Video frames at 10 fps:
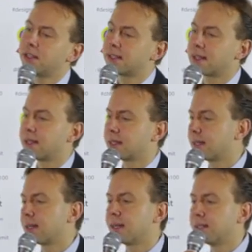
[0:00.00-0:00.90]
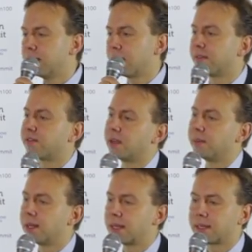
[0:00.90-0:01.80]
is like a
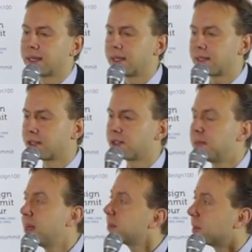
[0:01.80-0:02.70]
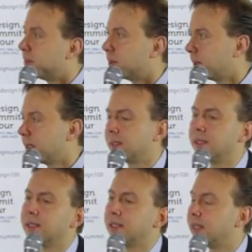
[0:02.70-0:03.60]
diaphragm, like a sort of membrane between
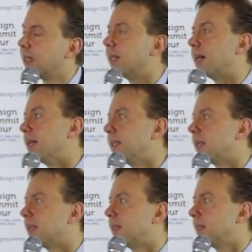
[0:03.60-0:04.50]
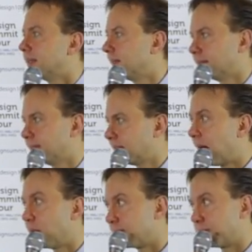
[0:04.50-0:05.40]
day and night. And this is
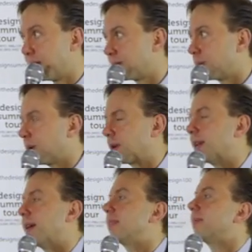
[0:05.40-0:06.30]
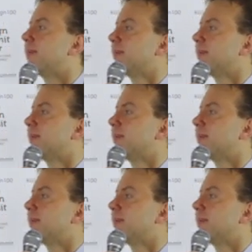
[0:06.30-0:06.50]
how space were organized.